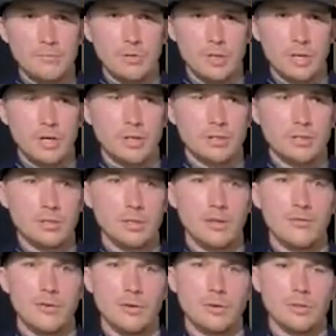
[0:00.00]
regards to they
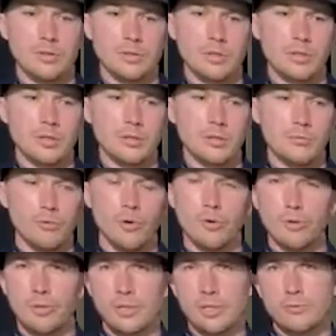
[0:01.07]
focus on the
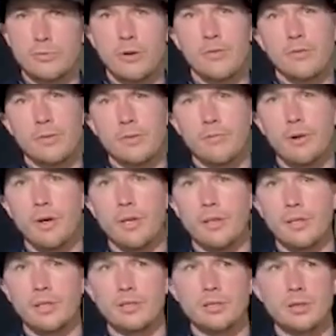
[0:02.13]
wrong things rather than the right
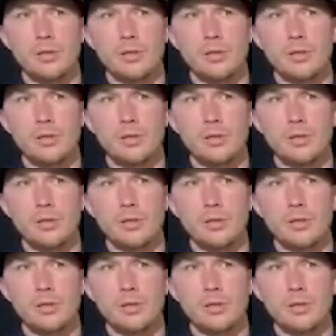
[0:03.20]
things.